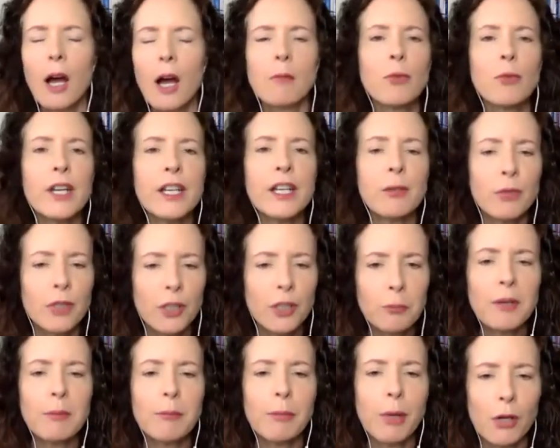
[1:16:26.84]
We will
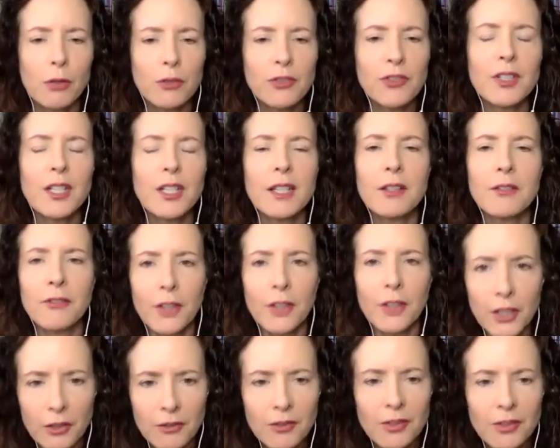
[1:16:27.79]
be posting the
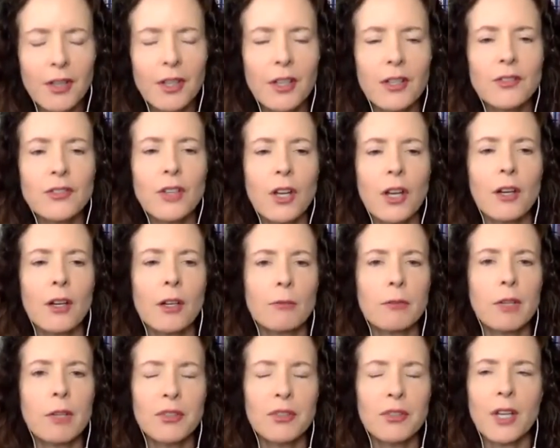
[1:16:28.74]
video to this on our
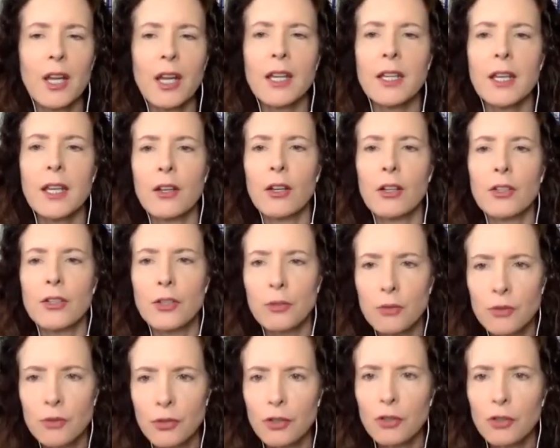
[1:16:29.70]
website and
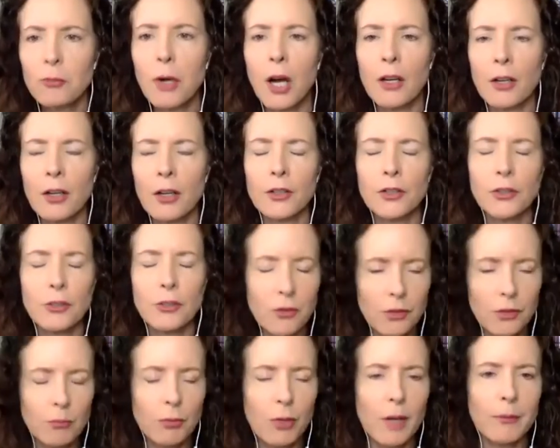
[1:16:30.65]
on our
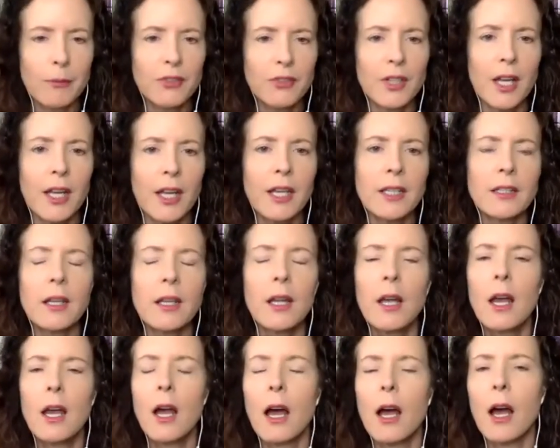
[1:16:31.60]
YouTube website.
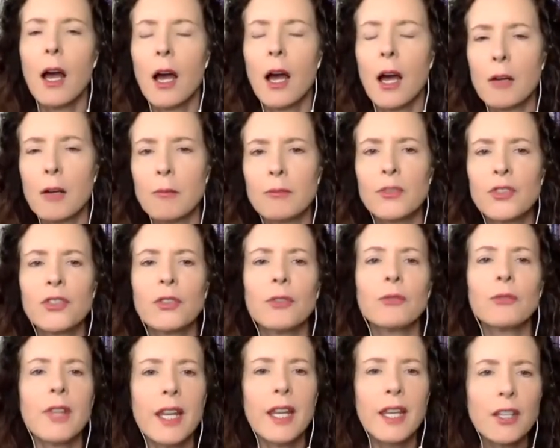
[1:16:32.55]

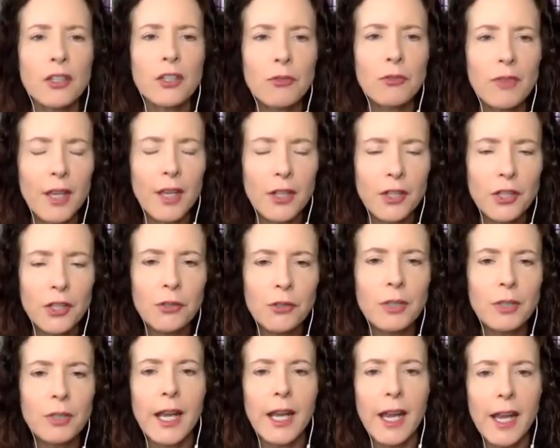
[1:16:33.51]
So thank you,
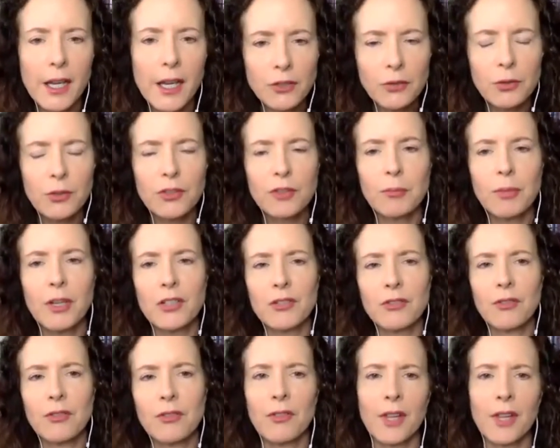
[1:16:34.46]
an extra
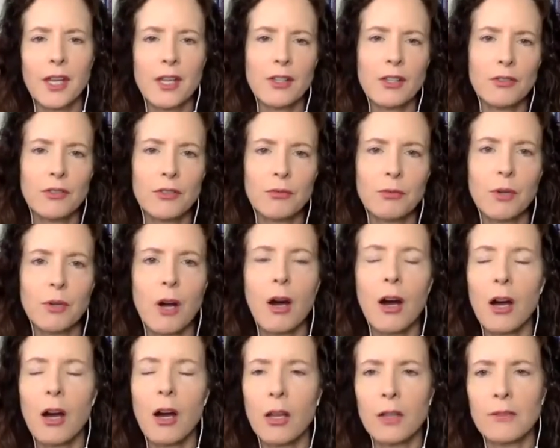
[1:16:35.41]
special thank you to
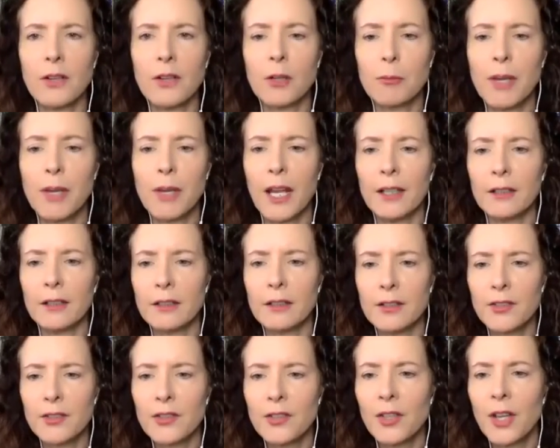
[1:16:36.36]
all of our
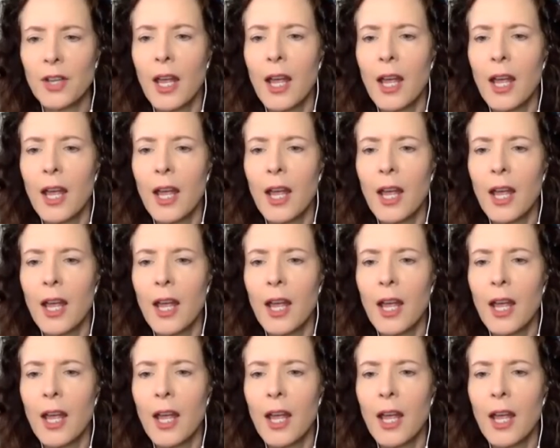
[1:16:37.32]
panelists.